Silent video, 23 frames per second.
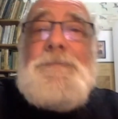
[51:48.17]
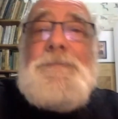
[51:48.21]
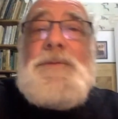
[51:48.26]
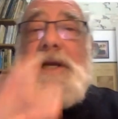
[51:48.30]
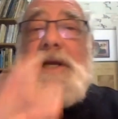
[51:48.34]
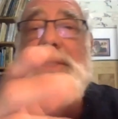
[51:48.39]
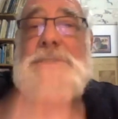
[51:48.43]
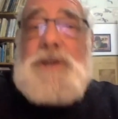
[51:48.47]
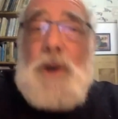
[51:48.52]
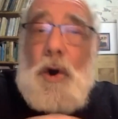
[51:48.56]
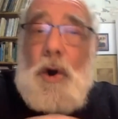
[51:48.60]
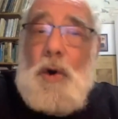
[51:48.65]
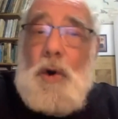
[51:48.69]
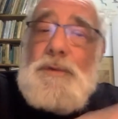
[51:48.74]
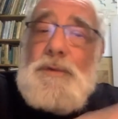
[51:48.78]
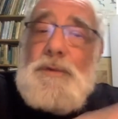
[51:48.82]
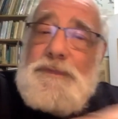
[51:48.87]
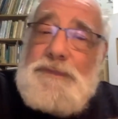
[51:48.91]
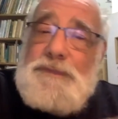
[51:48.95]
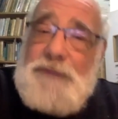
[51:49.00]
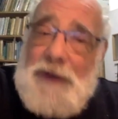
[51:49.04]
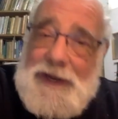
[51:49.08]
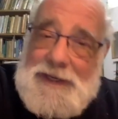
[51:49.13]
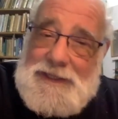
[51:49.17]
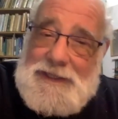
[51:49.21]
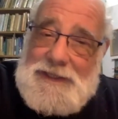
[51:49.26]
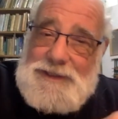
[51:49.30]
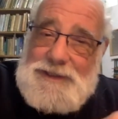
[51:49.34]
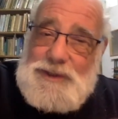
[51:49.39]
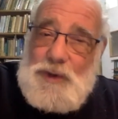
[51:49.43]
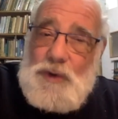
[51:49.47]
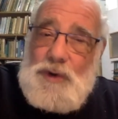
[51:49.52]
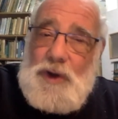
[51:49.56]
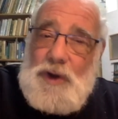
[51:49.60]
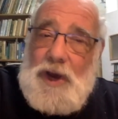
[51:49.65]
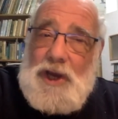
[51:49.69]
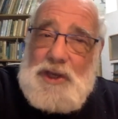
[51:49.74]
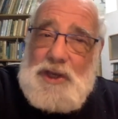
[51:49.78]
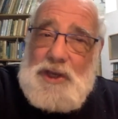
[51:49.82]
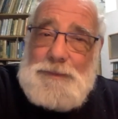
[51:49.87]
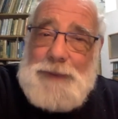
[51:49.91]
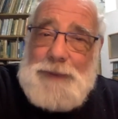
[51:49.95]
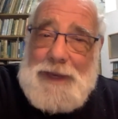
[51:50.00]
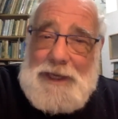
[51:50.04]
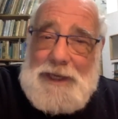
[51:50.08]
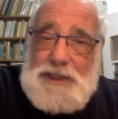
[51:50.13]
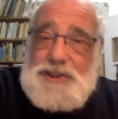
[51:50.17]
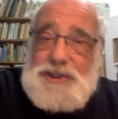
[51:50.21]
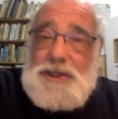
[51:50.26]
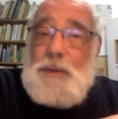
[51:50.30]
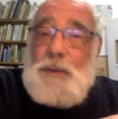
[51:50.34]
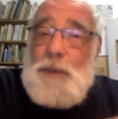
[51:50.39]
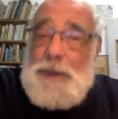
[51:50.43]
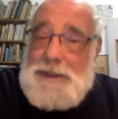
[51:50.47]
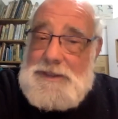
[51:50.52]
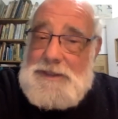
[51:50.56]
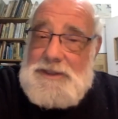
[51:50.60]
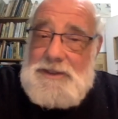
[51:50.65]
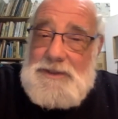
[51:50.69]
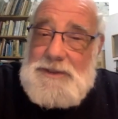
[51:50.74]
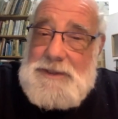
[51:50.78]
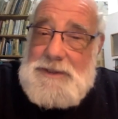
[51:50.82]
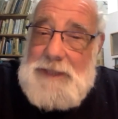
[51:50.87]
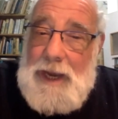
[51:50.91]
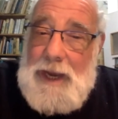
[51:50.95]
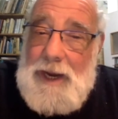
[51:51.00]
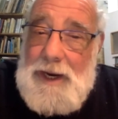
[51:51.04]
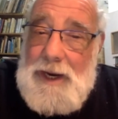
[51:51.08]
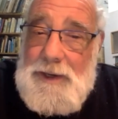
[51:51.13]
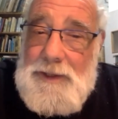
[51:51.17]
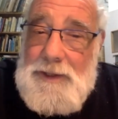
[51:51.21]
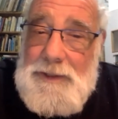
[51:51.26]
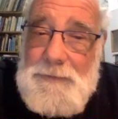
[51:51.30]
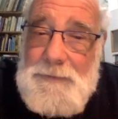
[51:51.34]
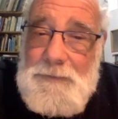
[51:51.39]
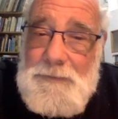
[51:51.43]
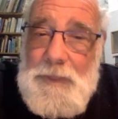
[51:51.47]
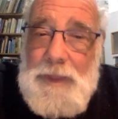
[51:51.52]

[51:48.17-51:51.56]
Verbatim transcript: its own fight, its own occupation in Western Sahara.